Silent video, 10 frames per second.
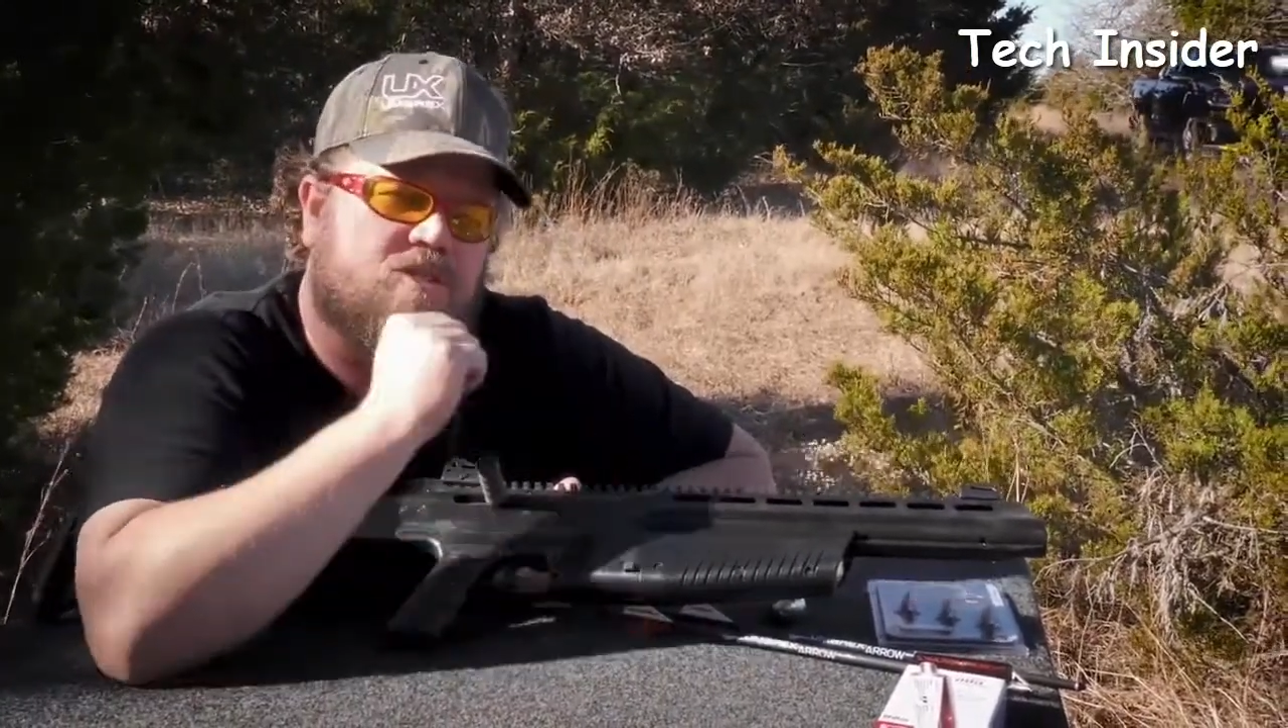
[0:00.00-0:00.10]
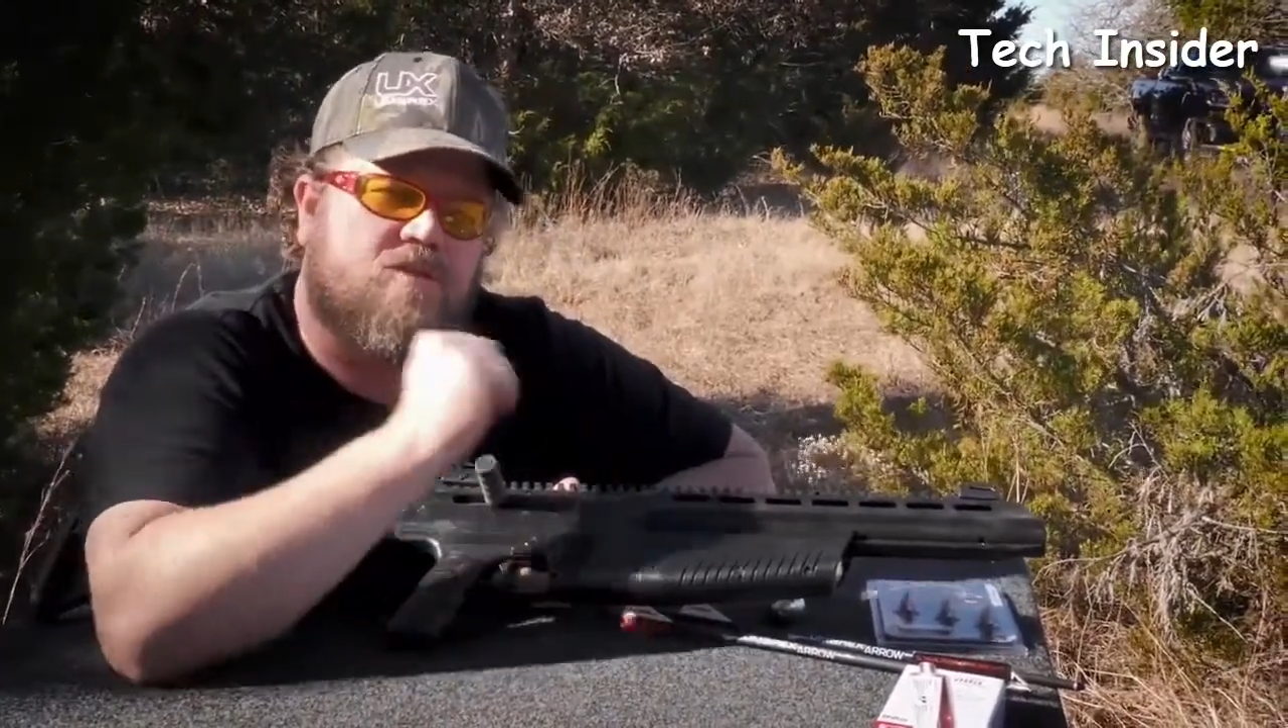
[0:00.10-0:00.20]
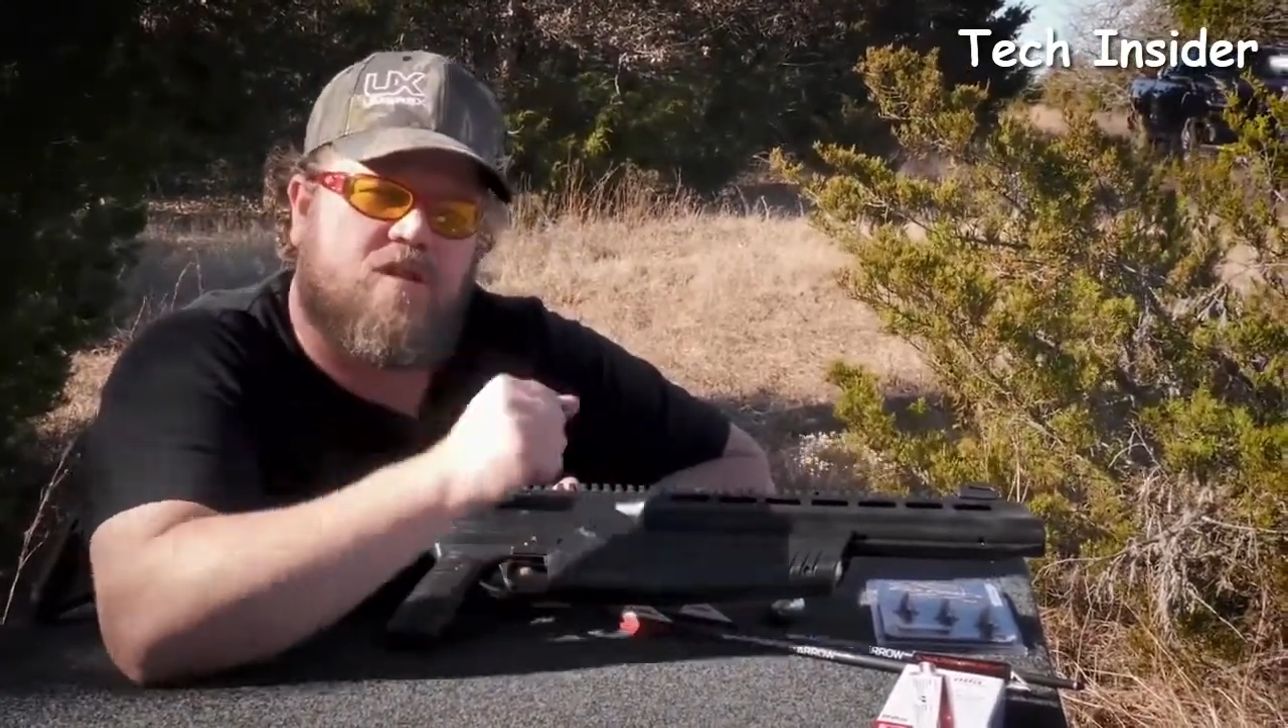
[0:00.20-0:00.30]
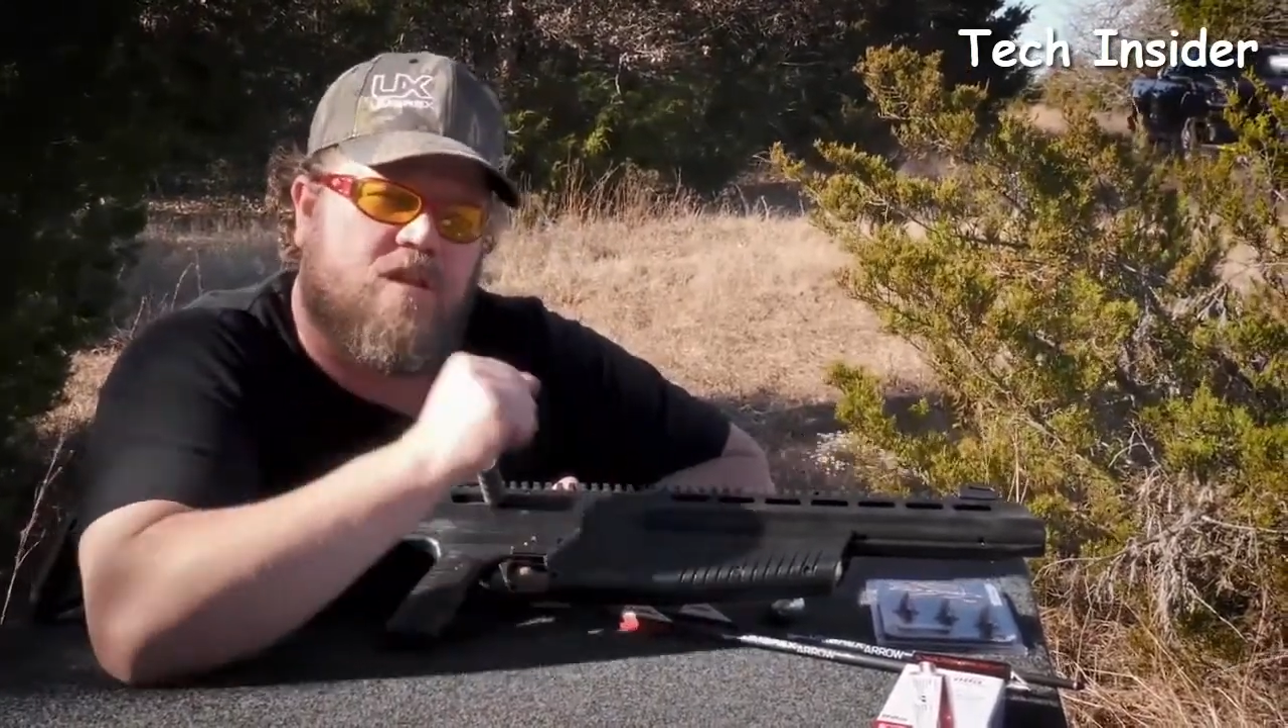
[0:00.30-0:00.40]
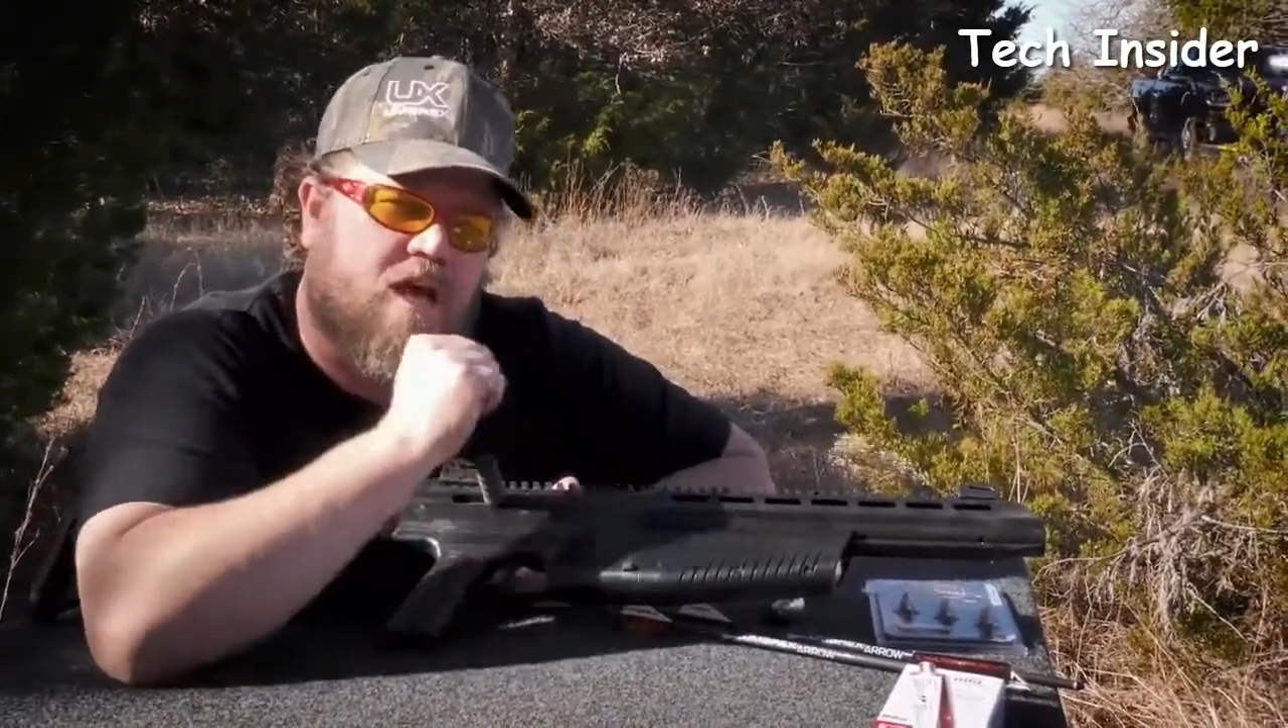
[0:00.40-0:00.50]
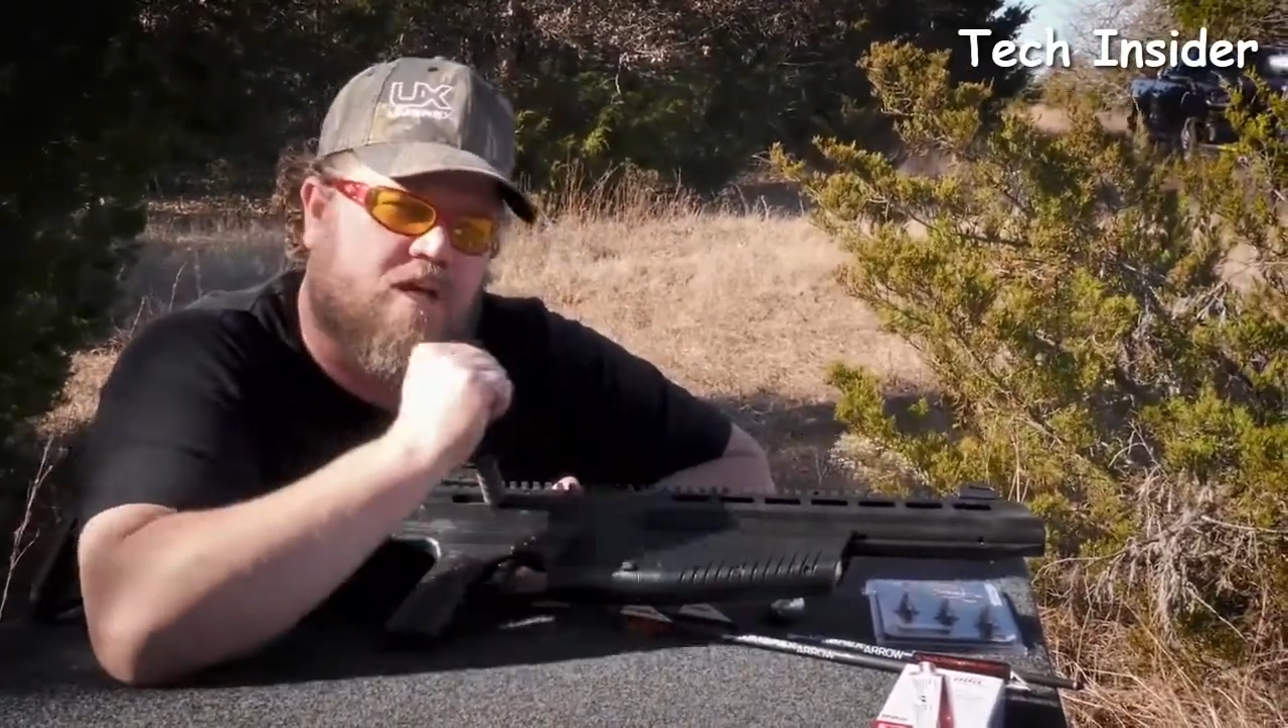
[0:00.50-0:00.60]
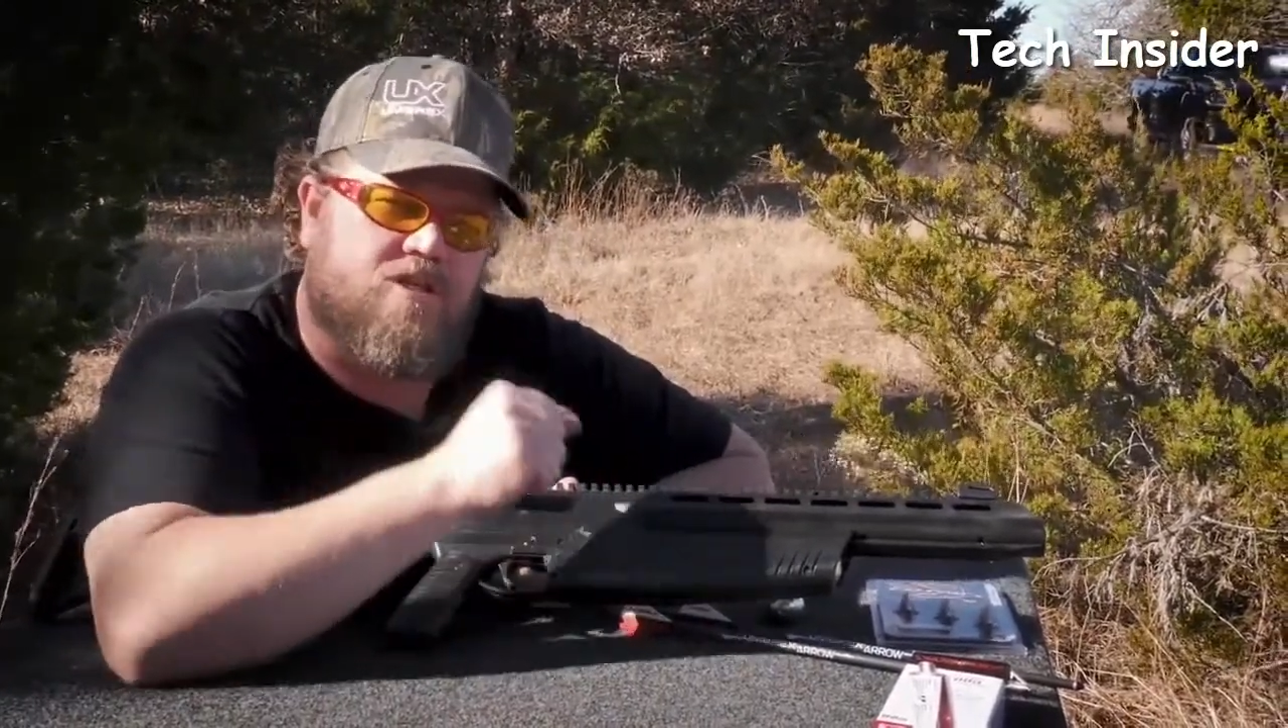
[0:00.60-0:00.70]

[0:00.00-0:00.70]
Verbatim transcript: shooting a lot